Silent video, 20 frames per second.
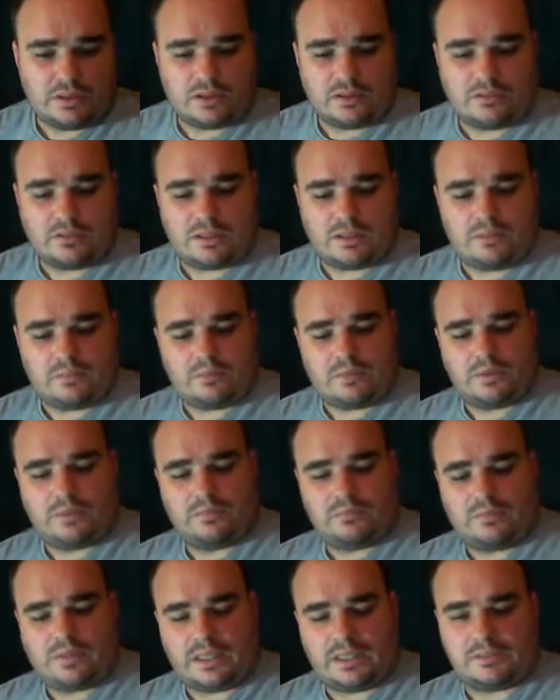Alright, well,
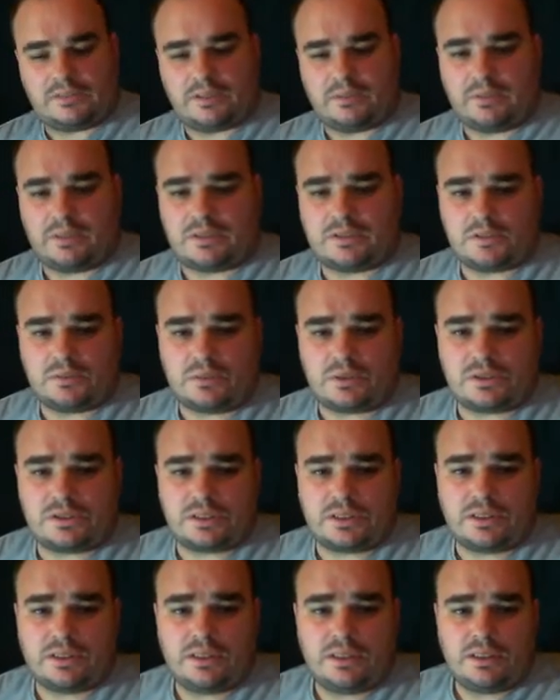thanks very much for
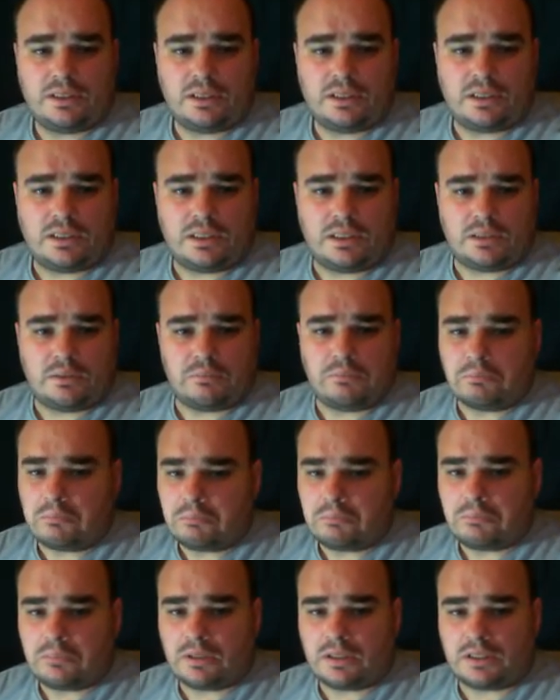watching, and
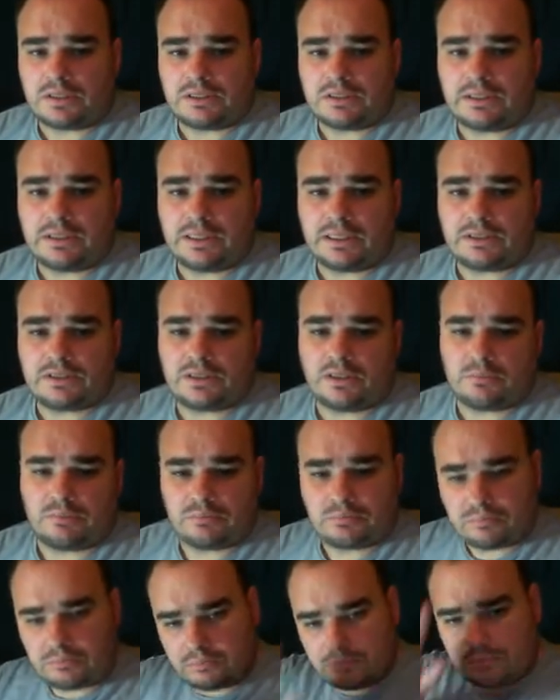I'll see you next time.
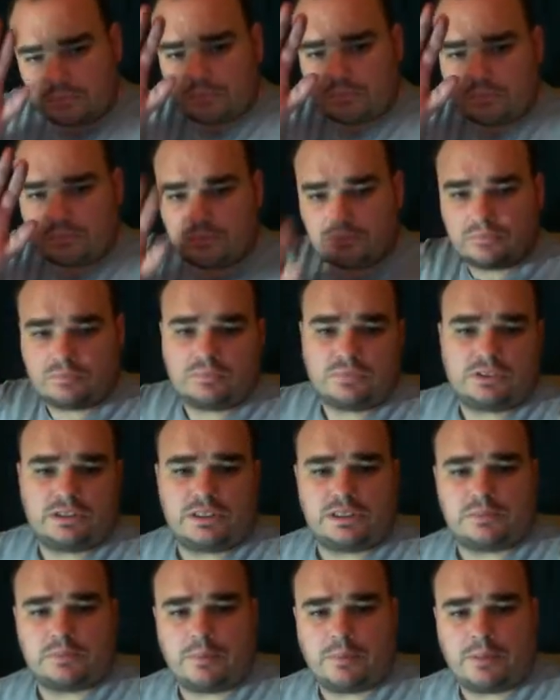
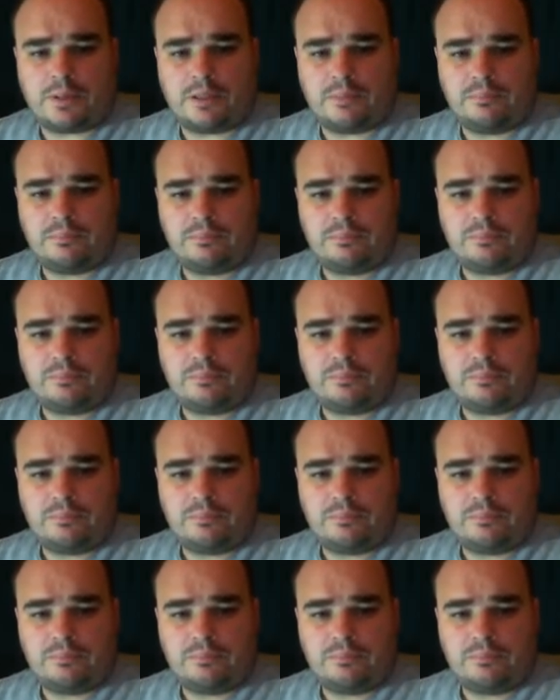Cheers, bye bye.